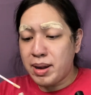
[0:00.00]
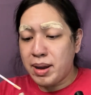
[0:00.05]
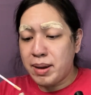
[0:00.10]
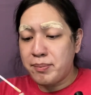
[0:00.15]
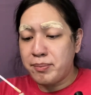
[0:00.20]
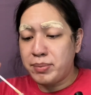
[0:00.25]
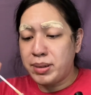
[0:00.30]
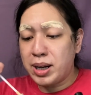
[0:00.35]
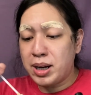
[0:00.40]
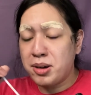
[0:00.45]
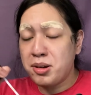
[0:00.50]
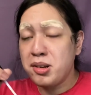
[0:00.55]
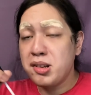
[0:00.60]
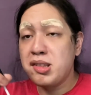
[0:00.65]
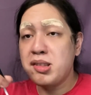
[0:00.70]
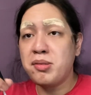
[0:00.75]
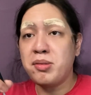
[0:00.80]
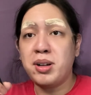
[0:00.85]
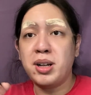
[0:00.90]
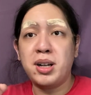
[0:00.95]

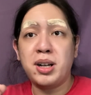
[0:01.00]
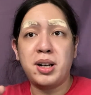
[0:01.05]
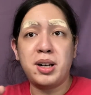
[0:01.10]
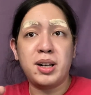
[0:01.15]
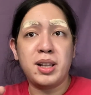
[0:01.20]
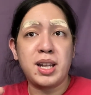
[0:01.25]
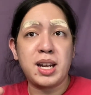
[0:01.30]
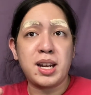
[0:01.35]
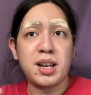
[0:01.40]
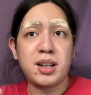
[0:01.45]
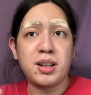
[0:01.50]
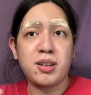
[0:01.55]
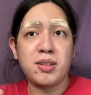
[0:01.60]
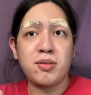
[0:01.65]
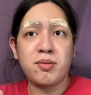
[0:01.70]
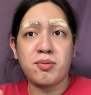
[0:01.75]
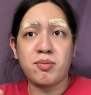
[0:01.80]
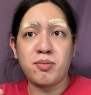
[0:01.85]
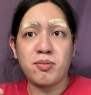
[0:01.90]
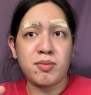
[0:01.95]
brows were like
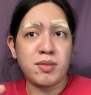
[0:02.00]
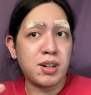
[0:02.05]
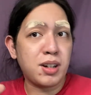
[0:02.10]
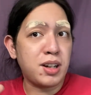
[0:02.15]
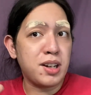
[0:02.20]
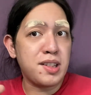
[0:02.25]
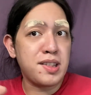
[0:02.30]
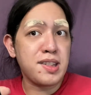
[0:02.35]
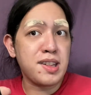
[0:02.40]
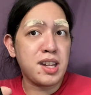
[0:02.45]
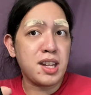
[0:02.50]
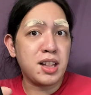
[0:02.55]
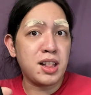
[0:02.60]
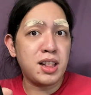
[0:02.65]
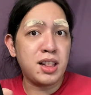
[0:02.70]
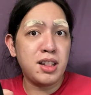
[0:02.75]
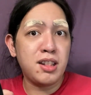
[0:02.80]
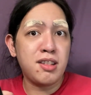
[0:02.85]
concealed,